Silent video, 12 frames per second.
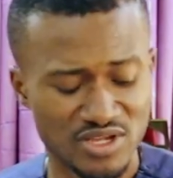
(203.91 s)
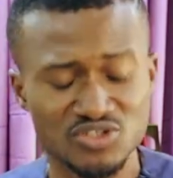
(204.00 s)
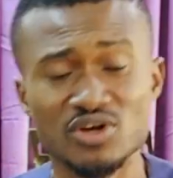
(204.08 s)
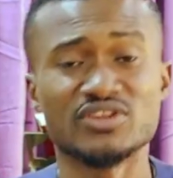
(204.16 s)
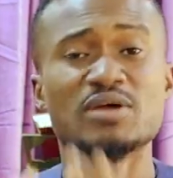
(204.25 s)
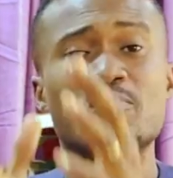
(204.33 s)

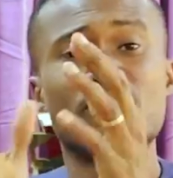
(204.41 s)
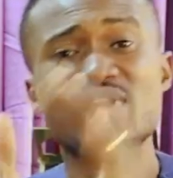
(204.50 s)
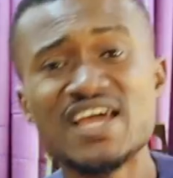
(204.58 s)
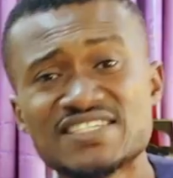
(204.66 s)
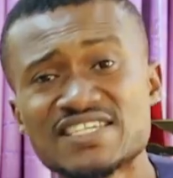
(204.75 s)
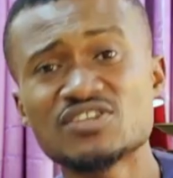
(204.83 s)
So the
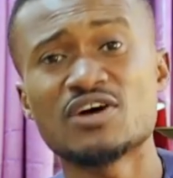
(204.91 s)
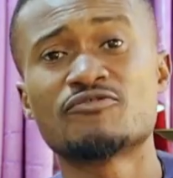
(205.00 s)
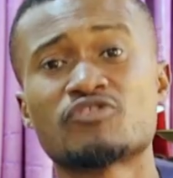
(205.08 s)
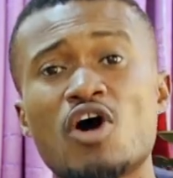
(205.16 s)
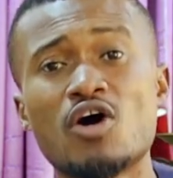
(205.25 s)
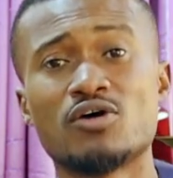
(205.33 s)
blessing of
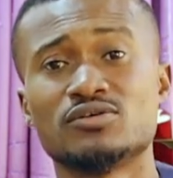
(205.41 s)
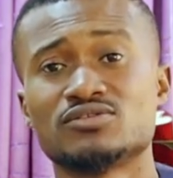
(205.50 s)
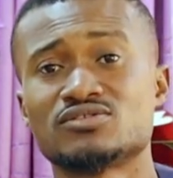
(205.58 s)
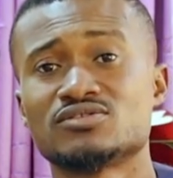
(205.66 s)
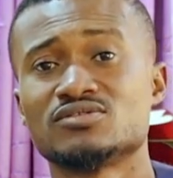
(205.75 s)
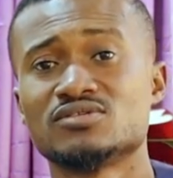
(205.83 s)
God
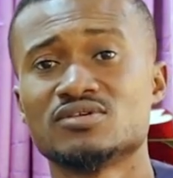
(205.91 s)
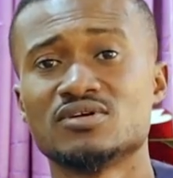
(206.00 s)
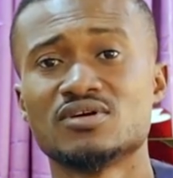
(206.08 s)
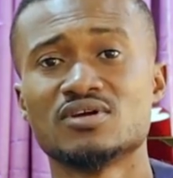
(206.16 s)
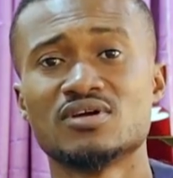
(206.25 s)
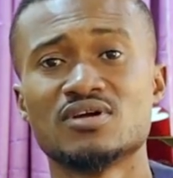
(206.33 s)

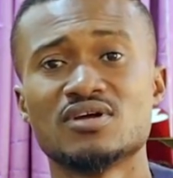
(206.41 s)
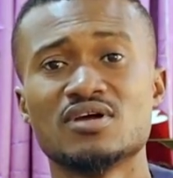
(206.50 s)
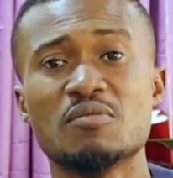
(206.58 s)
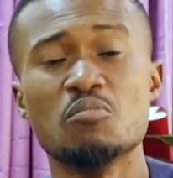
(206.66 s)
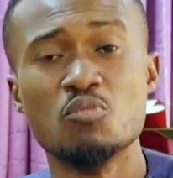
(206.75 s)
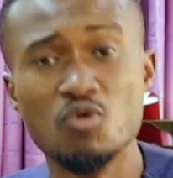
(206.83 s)

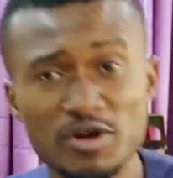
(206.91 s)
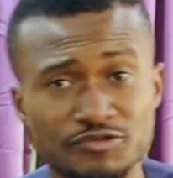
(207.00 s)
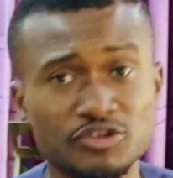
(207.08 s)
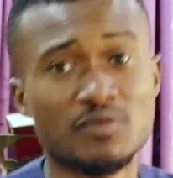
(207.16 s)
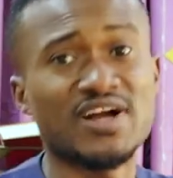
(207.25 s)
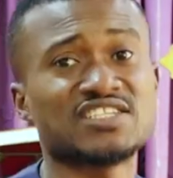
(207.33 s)
moves
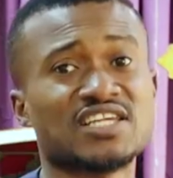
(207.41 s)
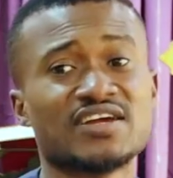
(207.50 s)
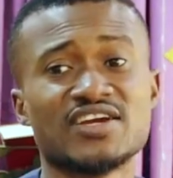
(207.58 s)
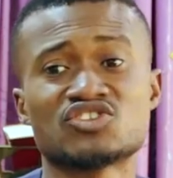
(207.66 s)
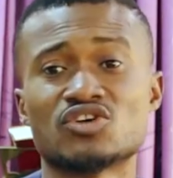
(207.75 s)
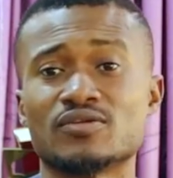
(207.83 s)
from one
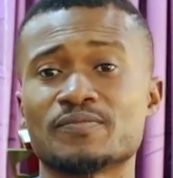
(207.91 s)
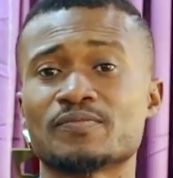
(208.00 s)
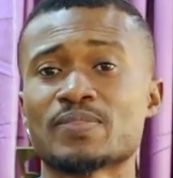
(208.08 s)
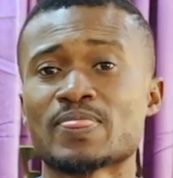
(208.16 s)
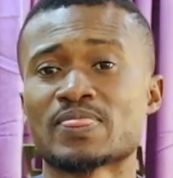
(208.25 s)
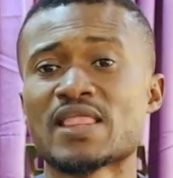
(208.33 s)
generation.
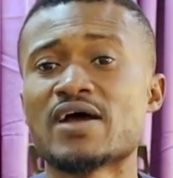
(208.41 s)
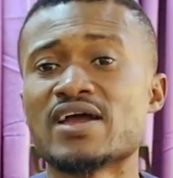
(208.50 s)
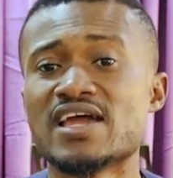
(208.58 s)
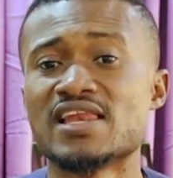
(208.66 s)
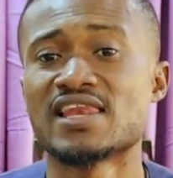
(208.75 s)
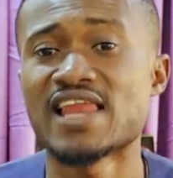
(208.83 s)
Now,
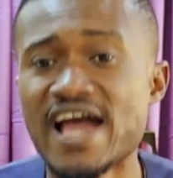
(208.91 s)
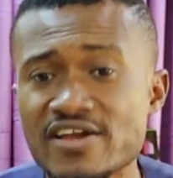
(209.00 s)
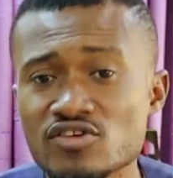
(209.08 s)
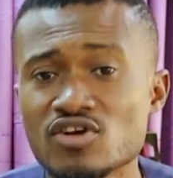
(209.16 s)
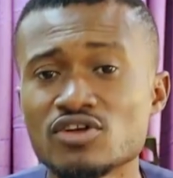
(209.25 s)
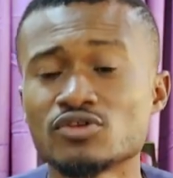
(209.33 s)
a
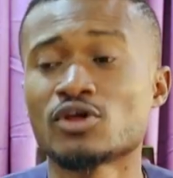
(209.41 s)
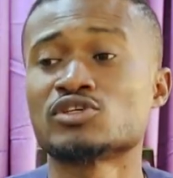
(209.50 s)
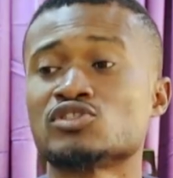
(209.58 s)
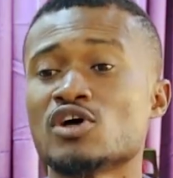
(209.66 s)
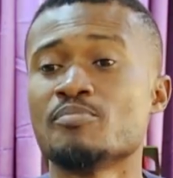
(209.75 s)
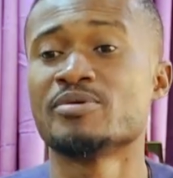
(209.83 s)
lion
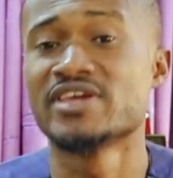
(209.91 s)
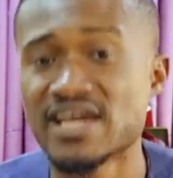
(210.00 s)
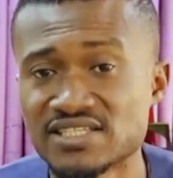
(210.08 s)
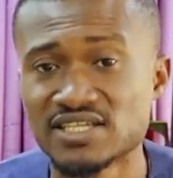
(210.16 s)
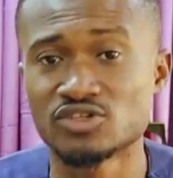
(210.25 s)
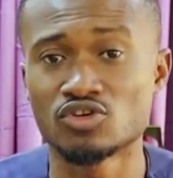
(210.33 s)
does not
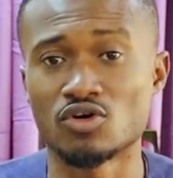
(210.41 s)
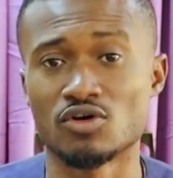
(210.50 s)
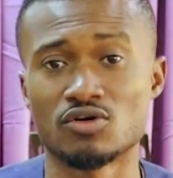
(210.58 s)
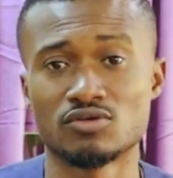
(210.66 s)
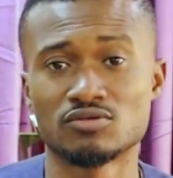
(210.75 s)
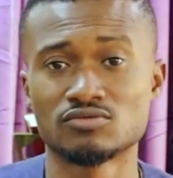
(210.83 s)
beget a
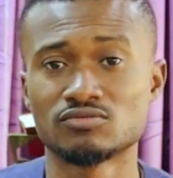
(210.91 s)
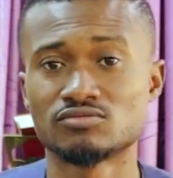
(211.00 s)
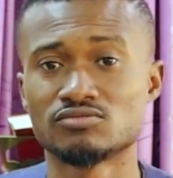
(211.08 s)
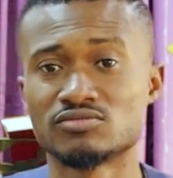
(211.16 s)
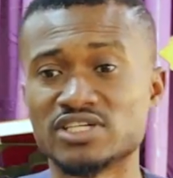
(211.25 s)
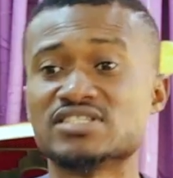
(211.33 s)
dog.
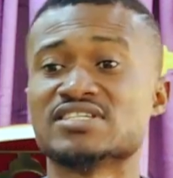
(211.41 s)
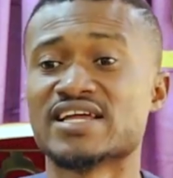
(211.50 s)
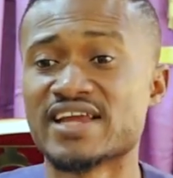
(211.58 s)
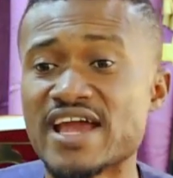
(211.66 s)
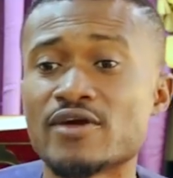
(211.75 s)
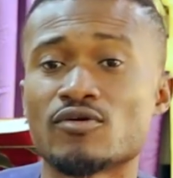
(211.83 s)
It is
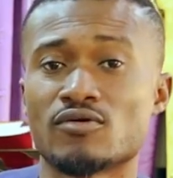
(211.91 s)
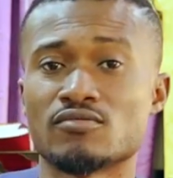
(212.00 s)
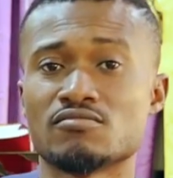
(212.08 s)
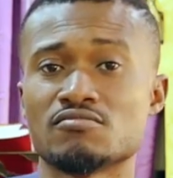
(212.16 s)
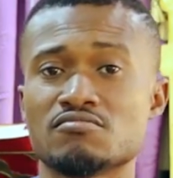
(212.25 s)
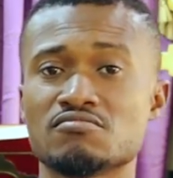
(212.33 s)
an error.
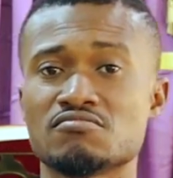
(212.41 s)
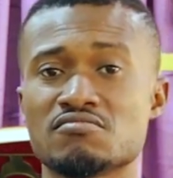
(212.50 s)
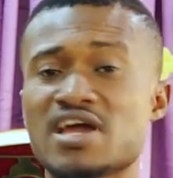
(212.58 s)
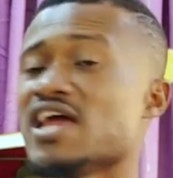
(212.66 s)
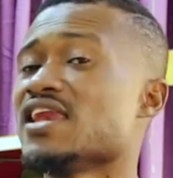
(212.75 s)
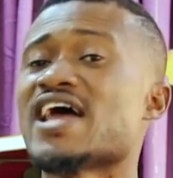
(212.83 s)

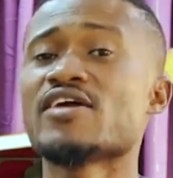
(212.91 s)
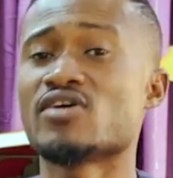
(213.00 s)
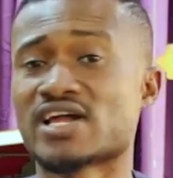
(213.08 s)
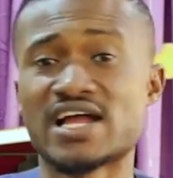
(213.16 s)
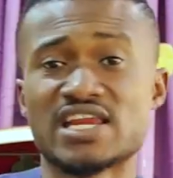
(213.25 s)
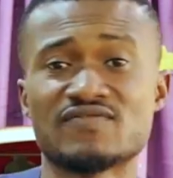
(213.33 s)
A lion
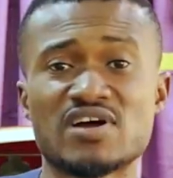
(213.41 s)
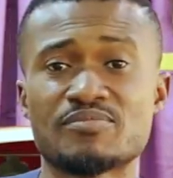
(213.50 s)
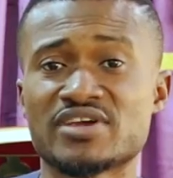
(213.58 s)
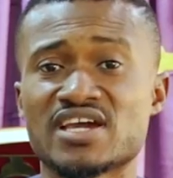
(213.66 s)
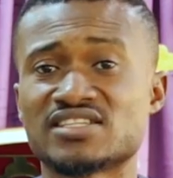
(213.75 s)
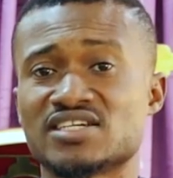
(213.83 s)
can never
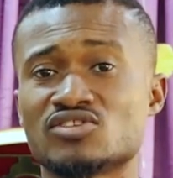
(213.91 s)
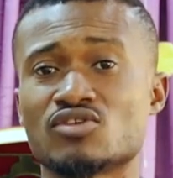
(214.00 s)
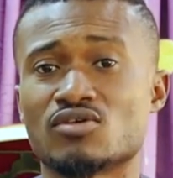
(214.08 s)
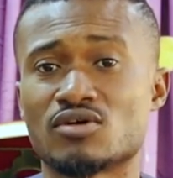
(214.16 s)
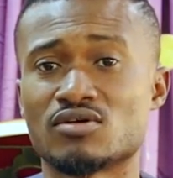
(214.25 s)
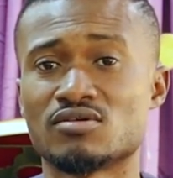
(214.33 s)
beget a
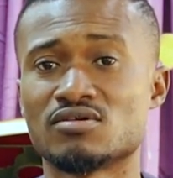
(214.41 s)
dog.